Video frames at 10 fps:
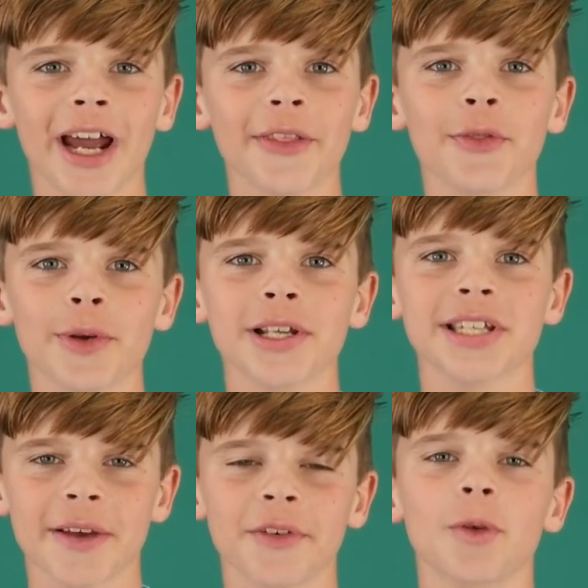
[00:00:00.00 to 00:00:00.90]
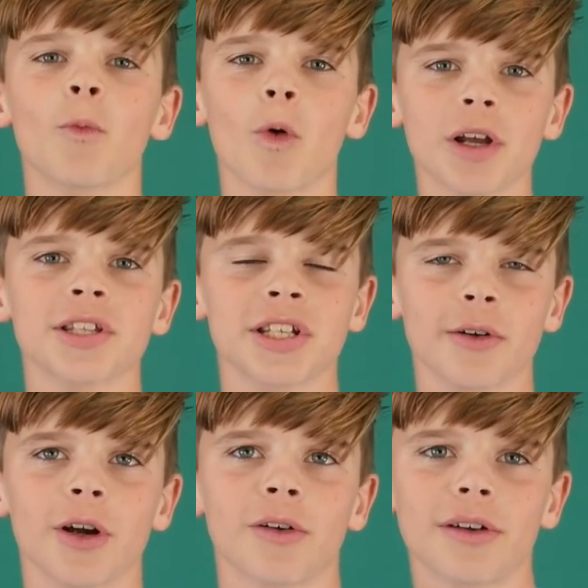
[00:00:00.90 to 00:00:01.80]

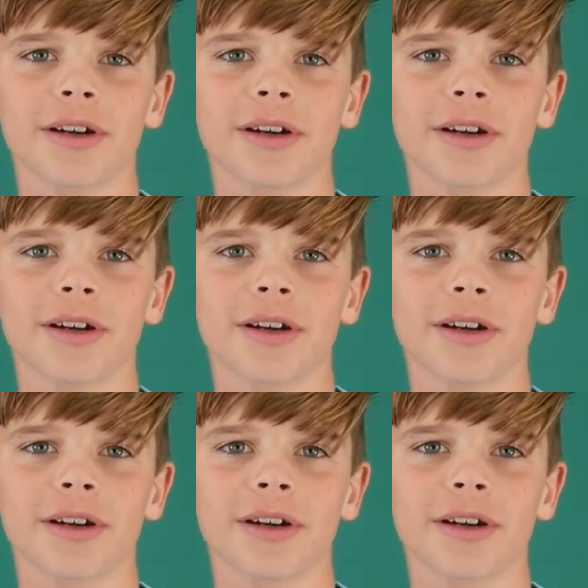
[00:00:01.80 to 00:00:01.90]
93710.